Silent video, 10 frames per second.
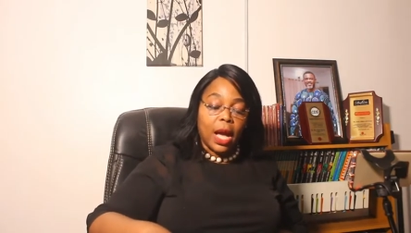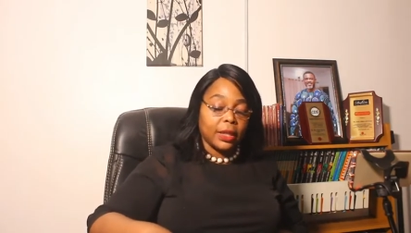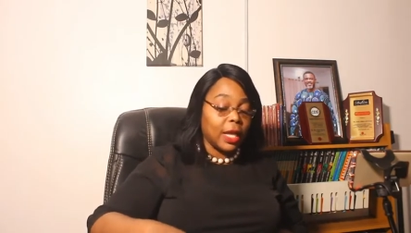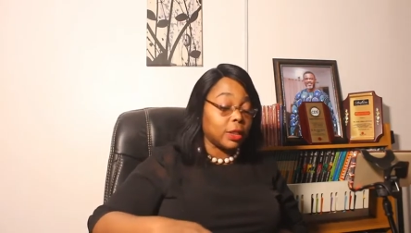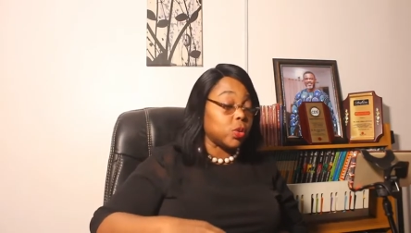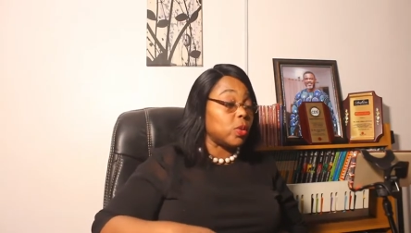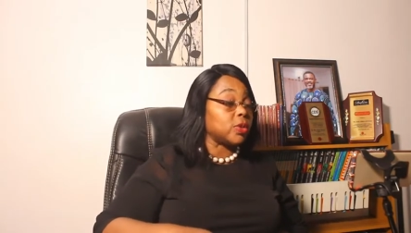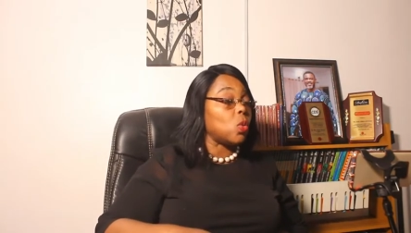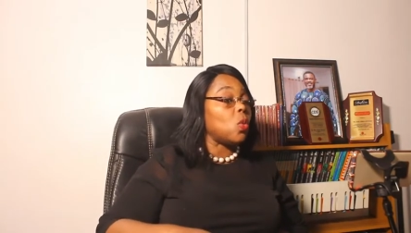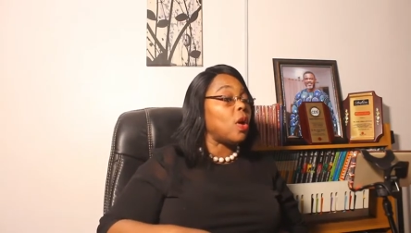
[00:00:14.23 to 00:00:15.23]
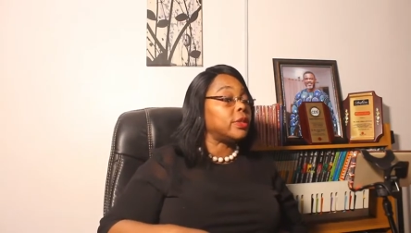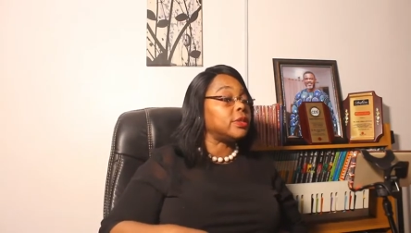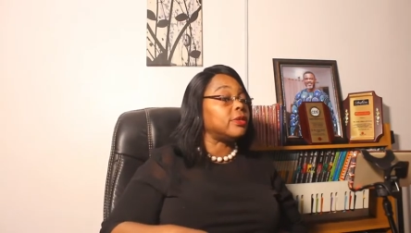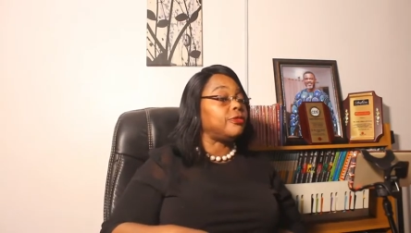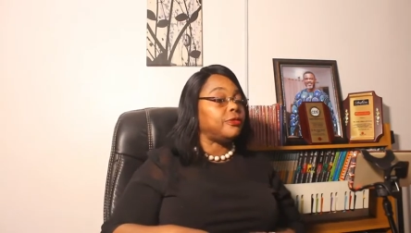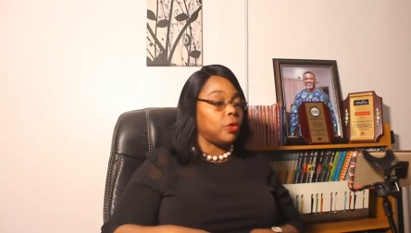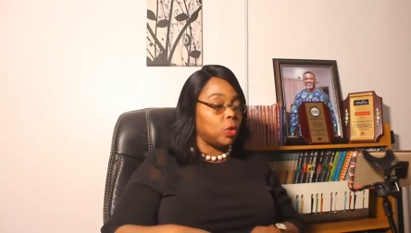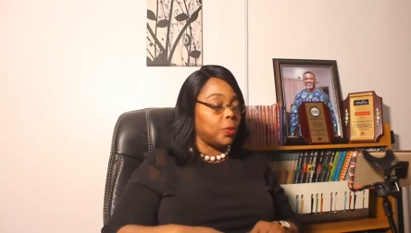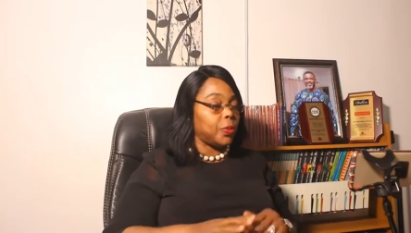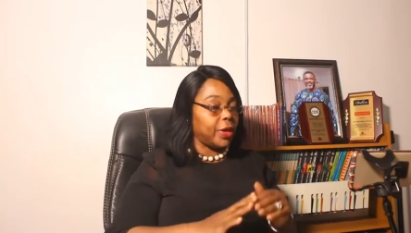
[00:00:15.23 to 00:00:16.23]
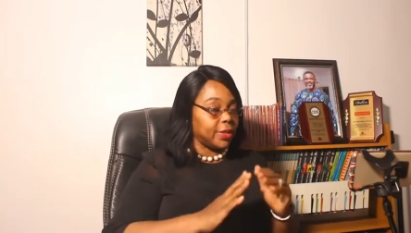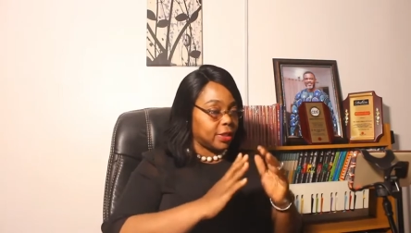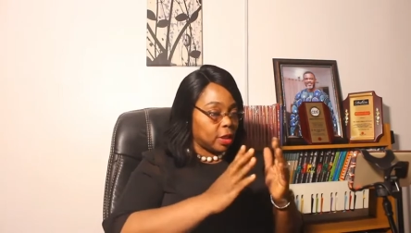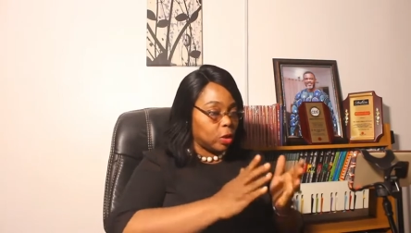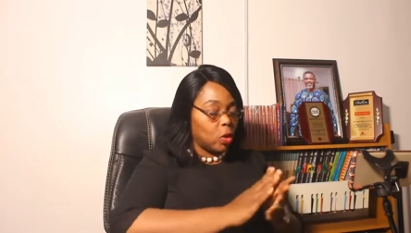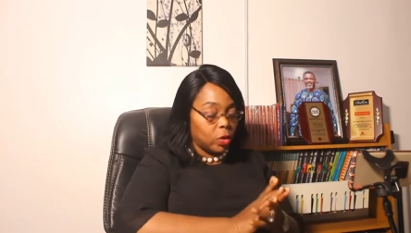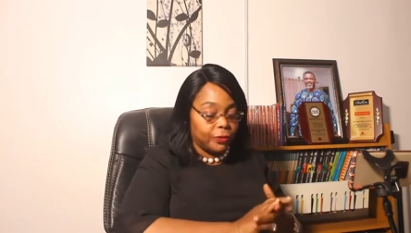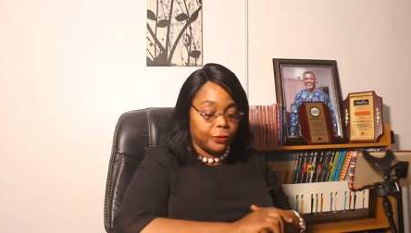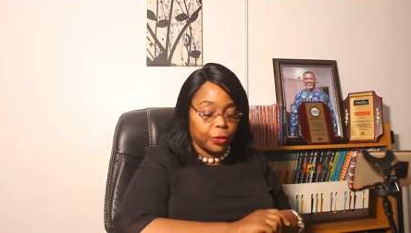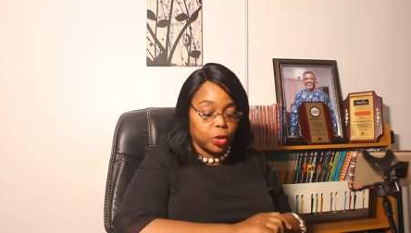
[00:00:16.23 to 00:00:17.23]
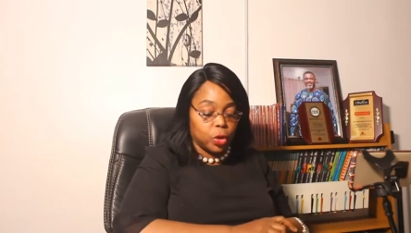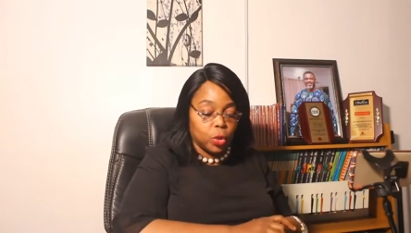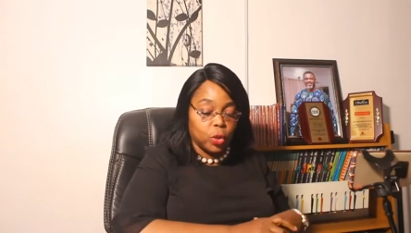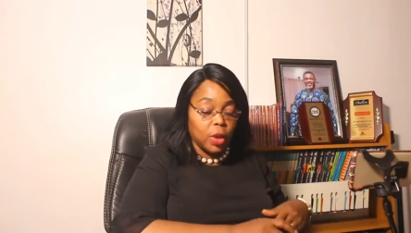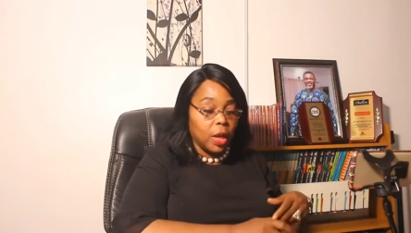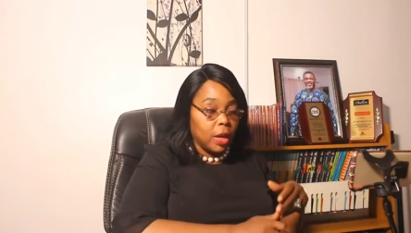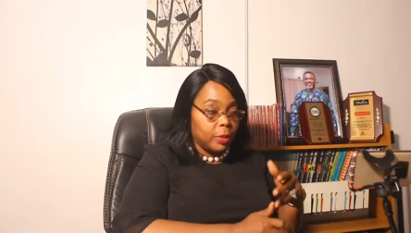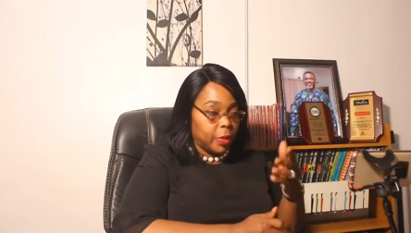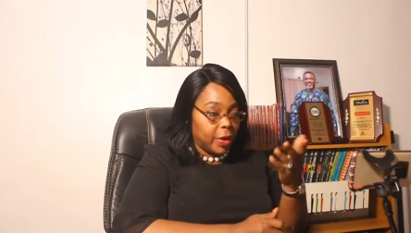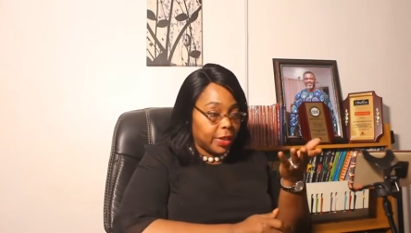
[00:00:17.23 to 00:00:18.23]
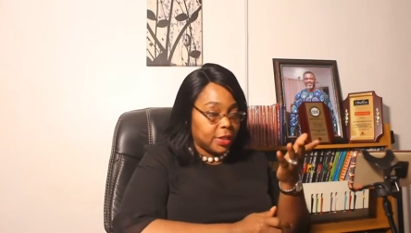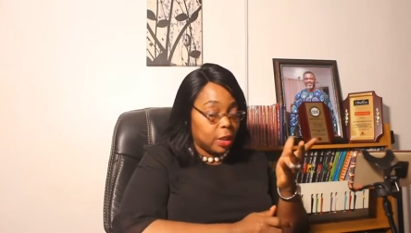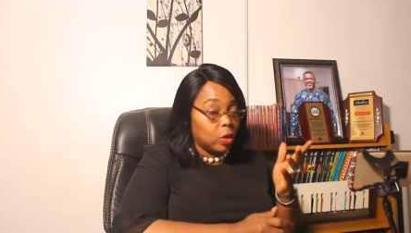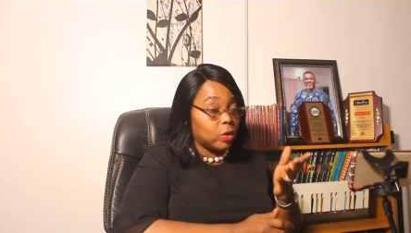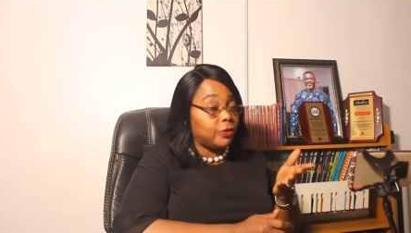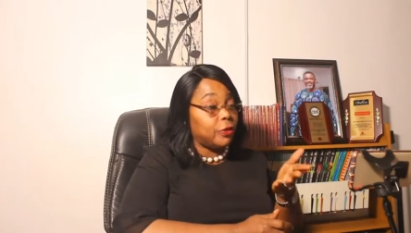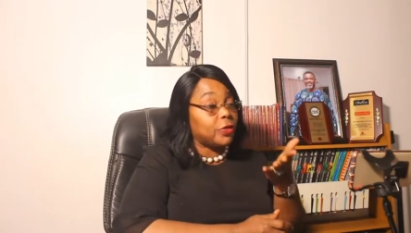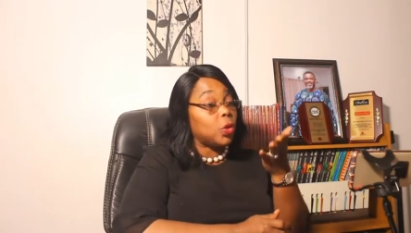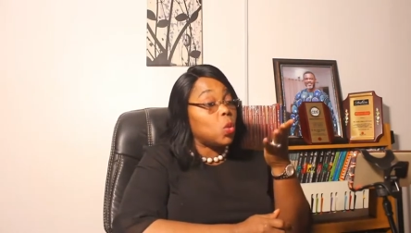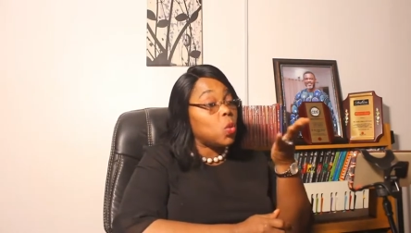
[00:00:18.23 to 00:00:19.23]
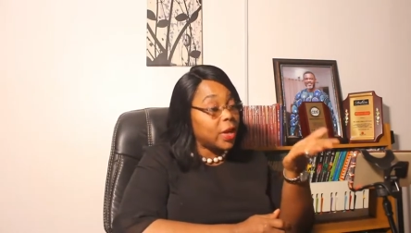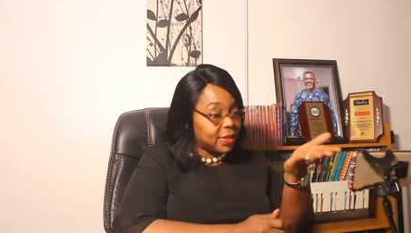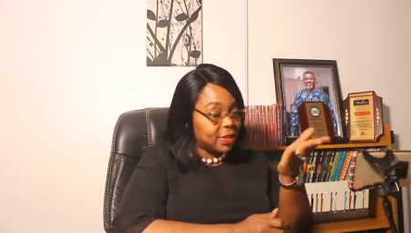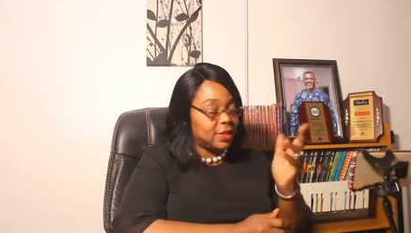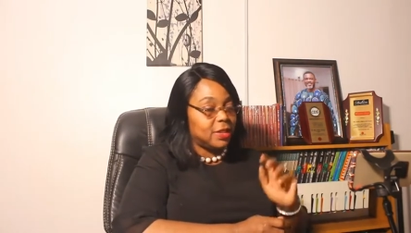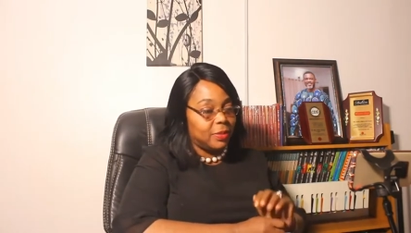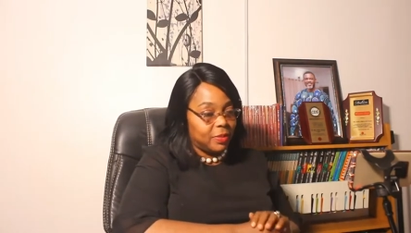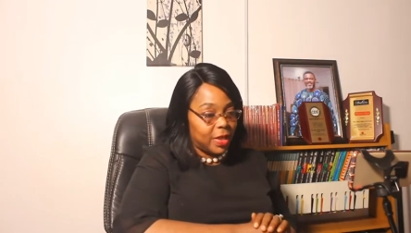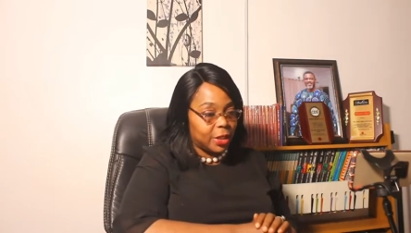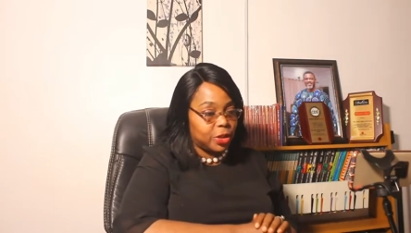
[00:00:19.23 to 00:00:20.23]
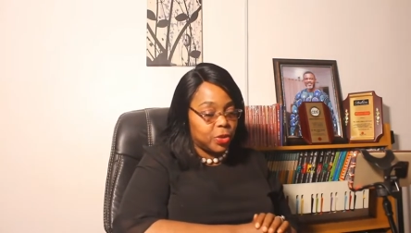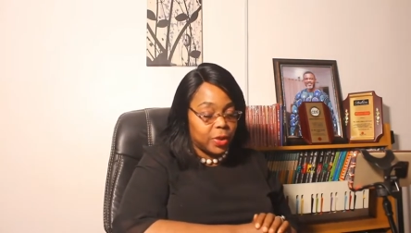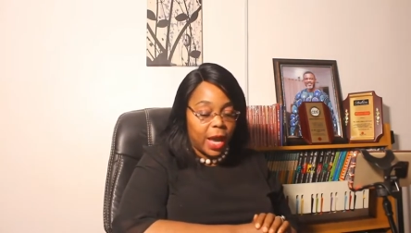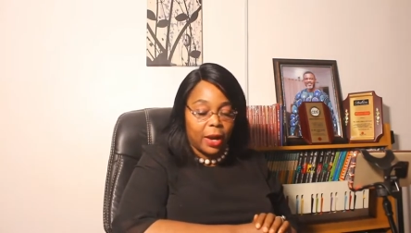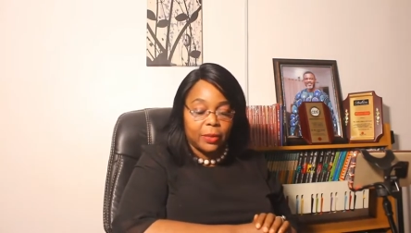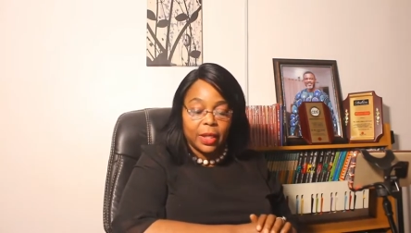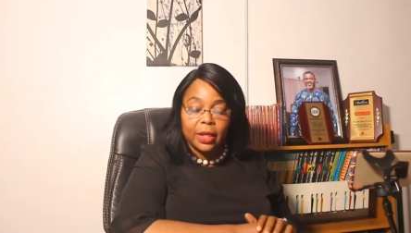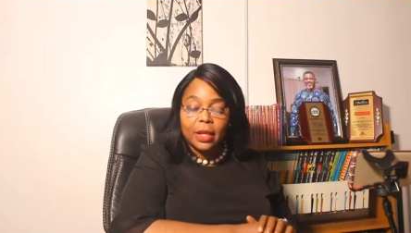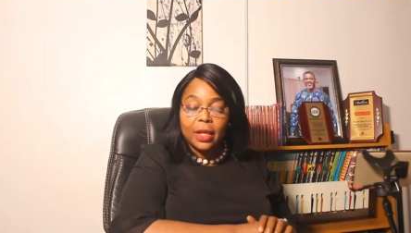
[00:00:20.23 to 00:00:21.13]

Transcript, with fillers: That was wonderful. Praise the Lord for you. Praise the Lord for the wisdom that you carry.